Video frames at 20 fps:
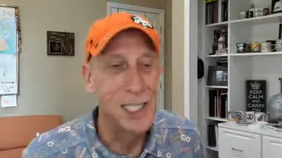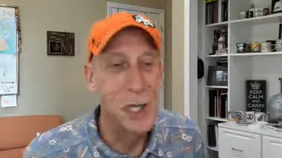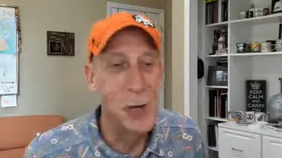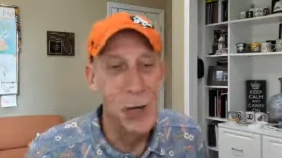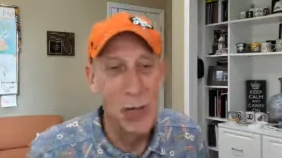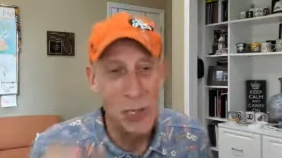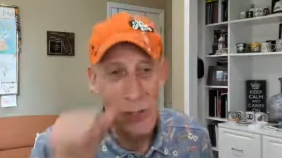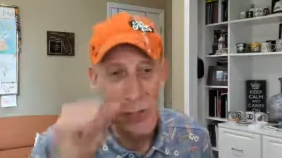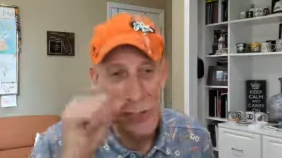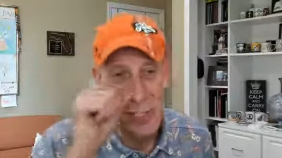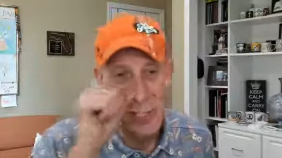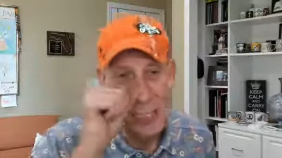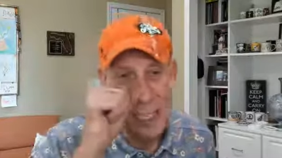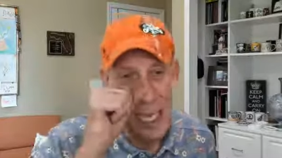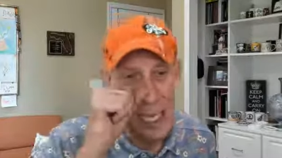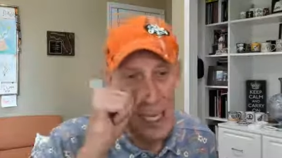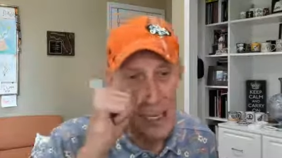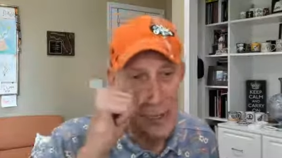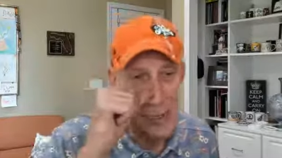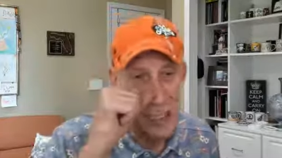
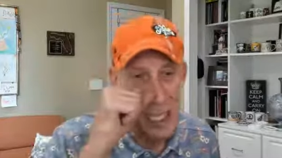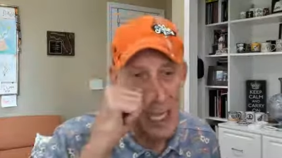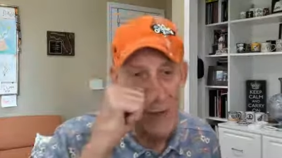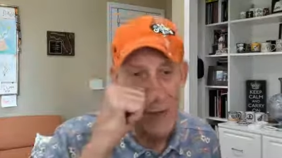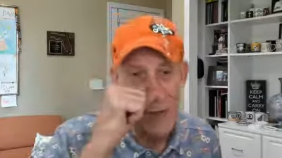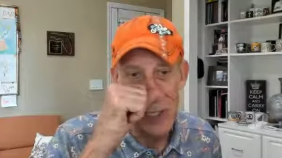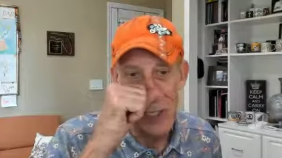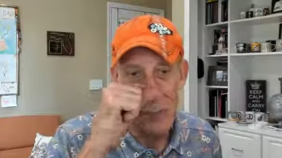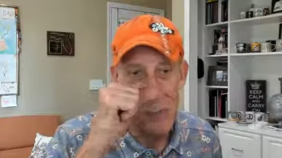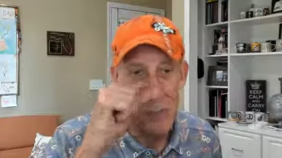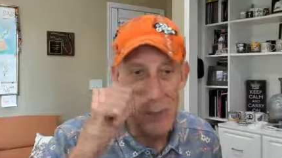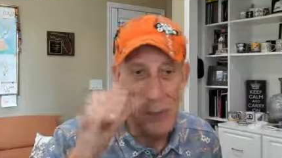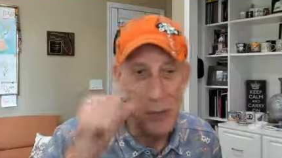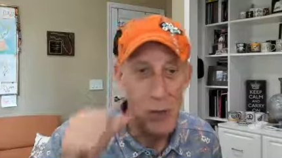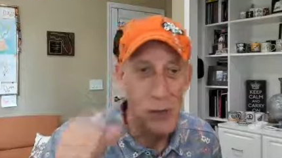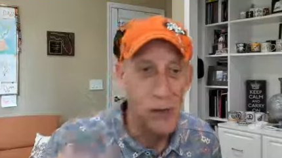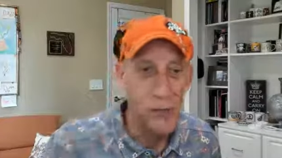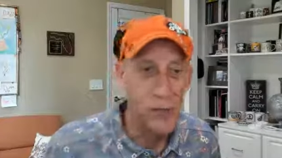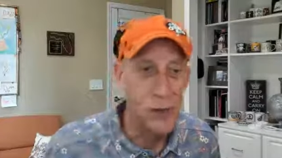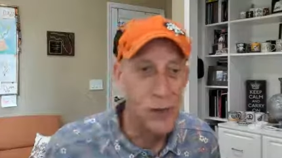$200. Life is
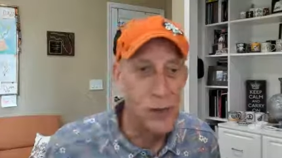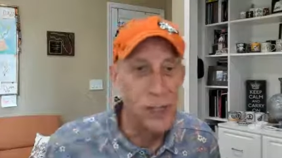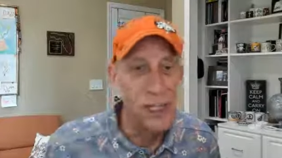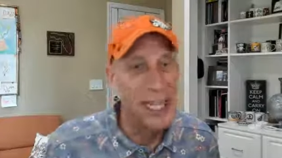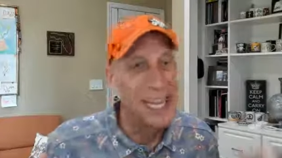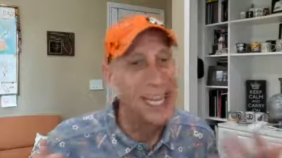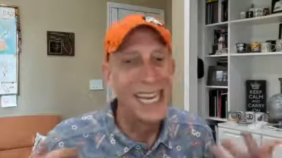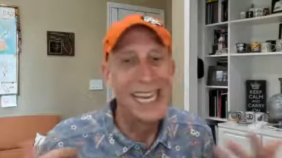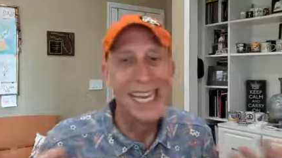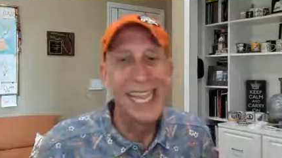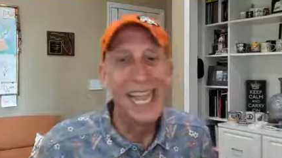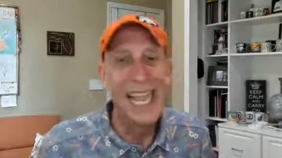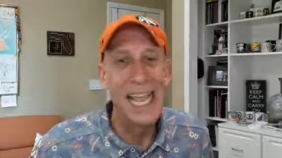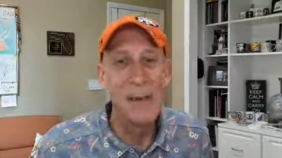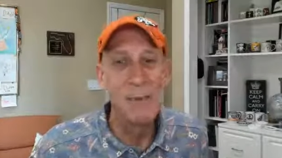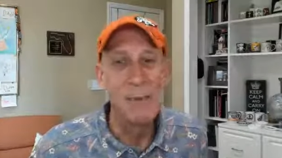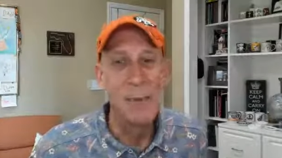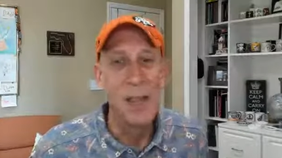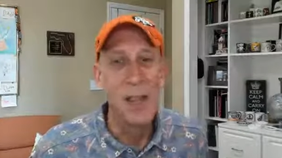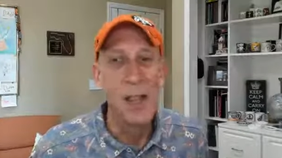beautiful. And
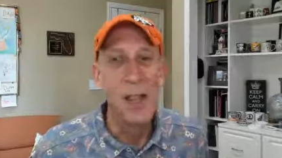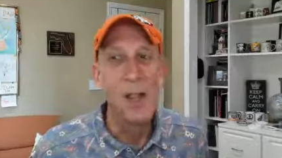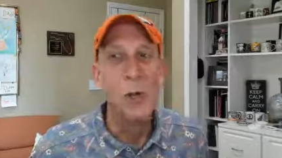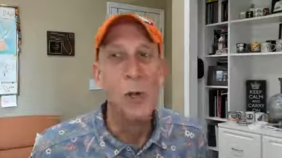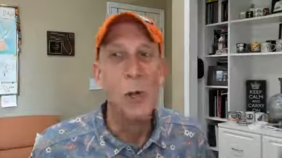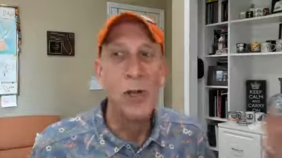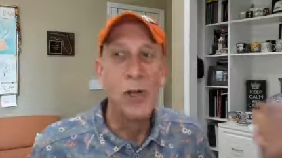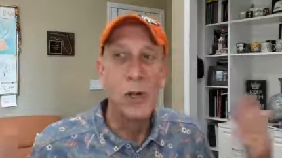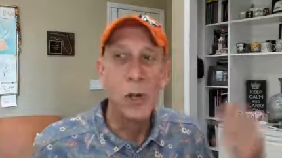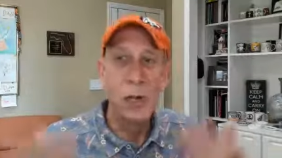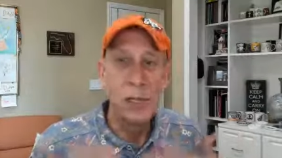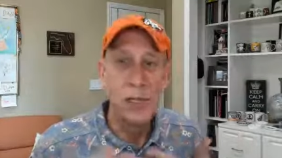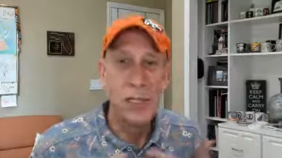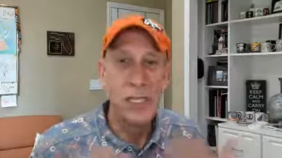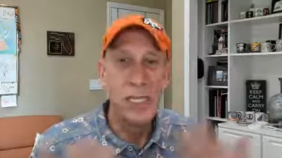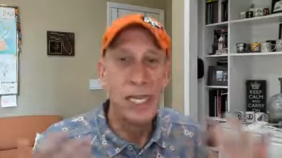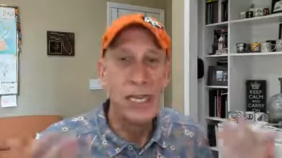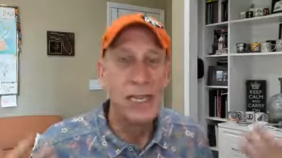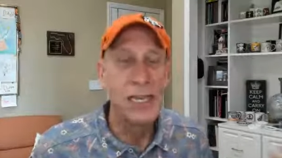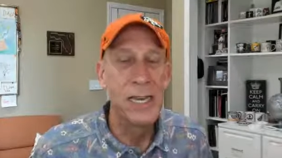again, when you
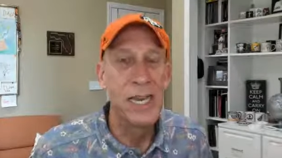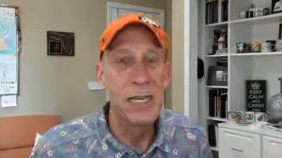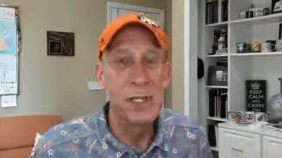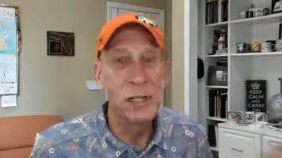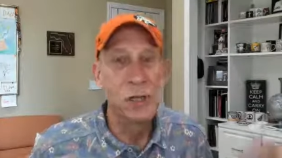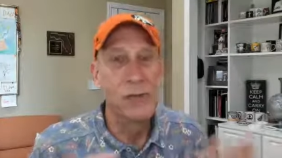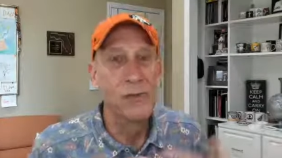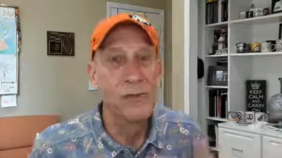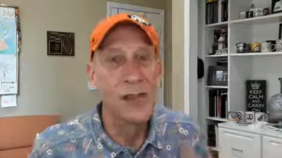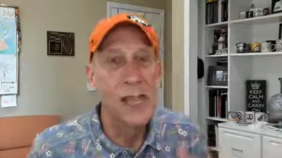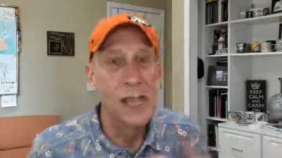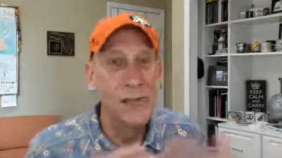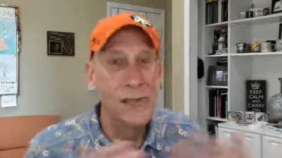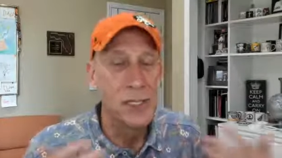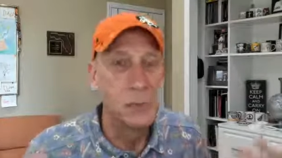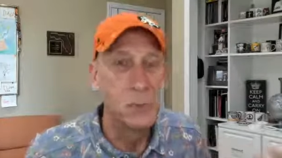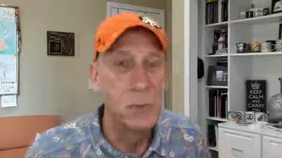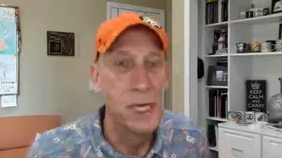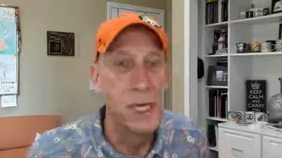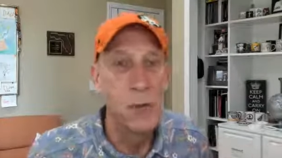understand the nature of life
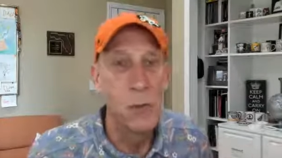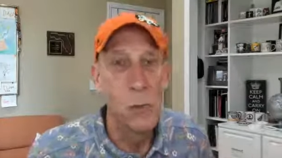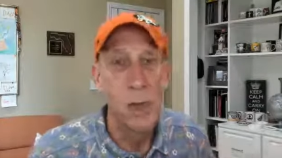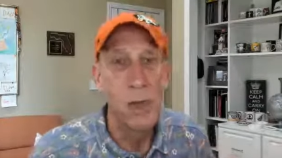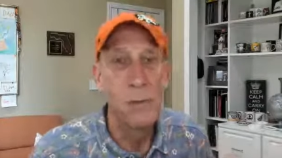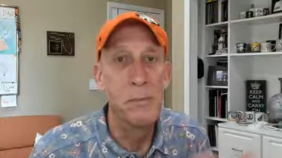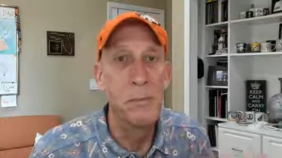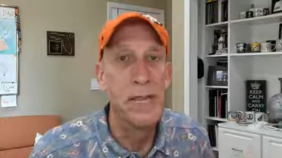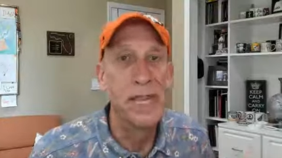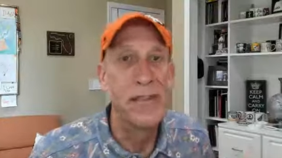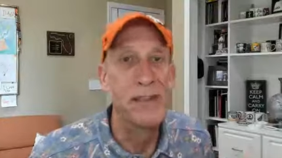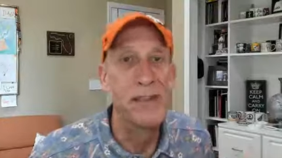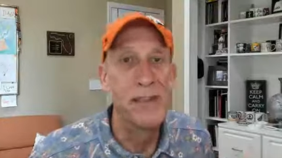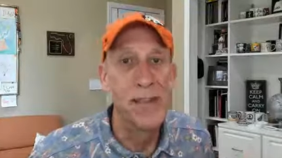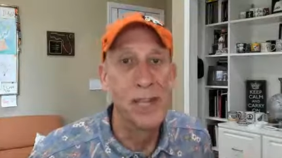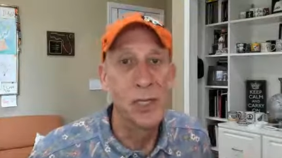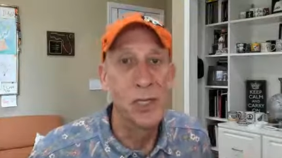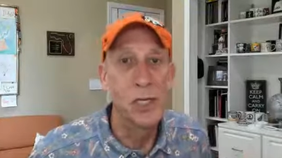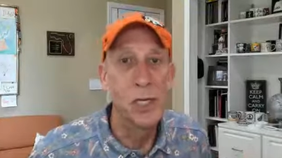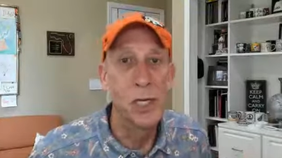as being one big
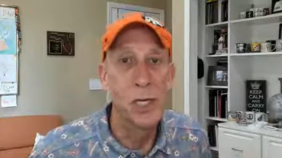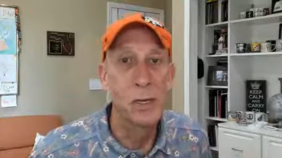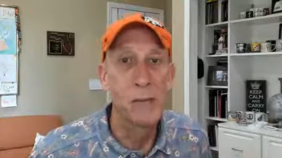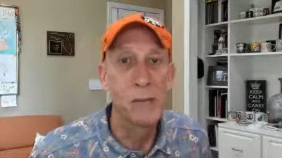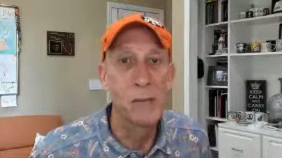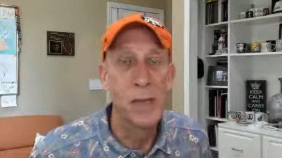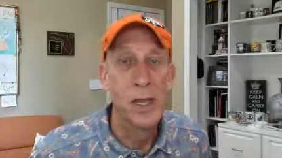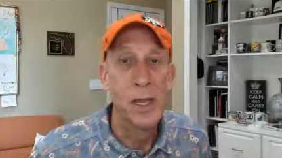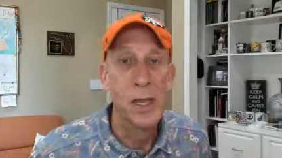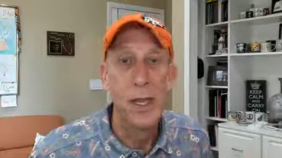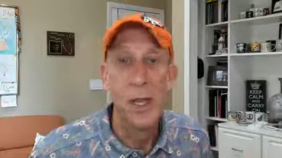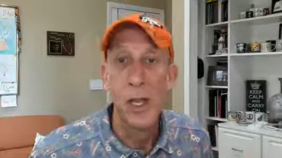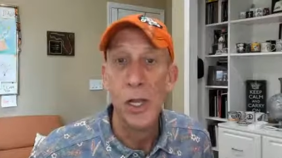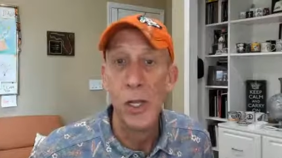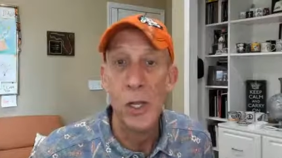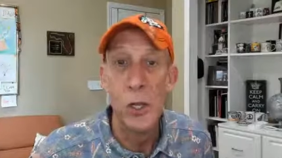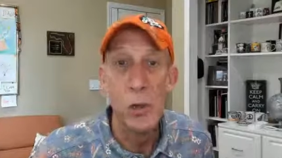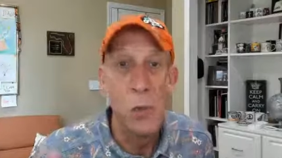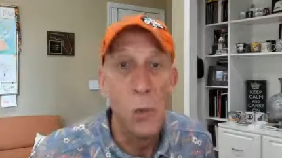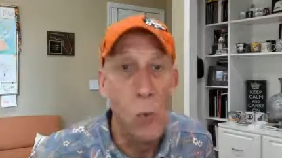adventure,
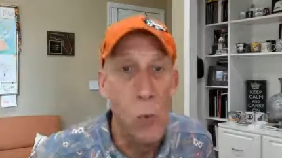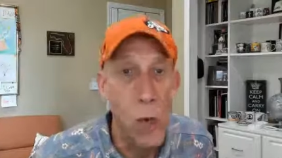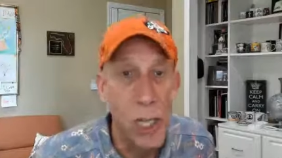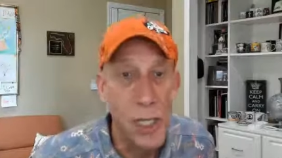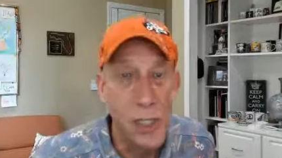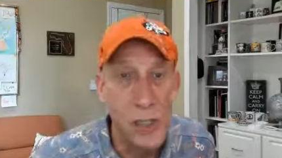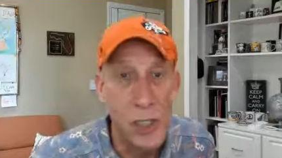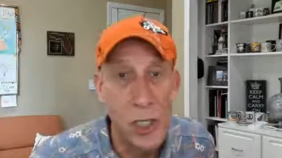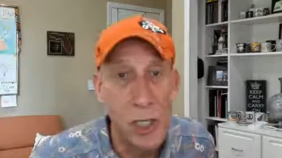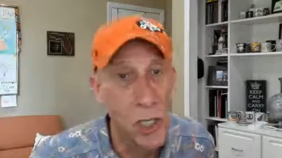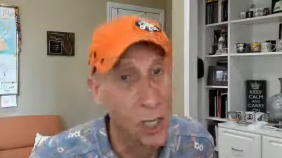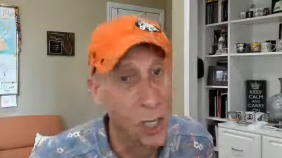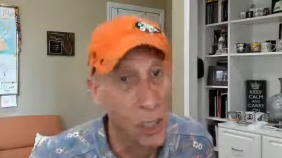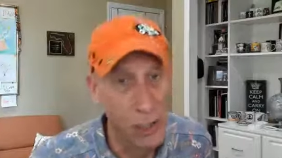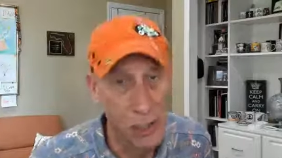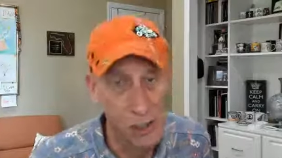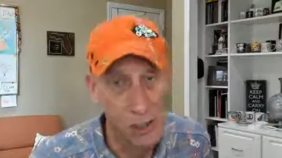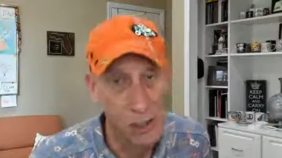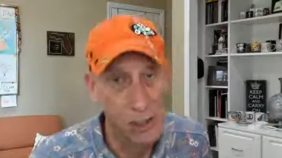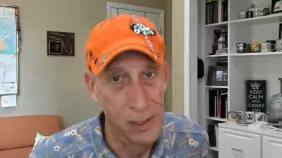you want to
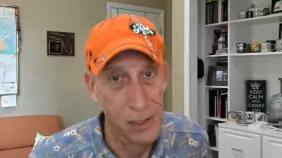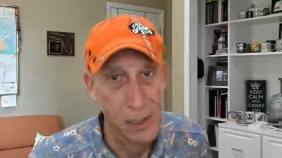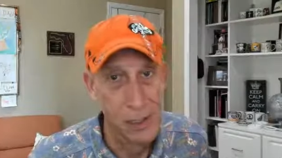learn.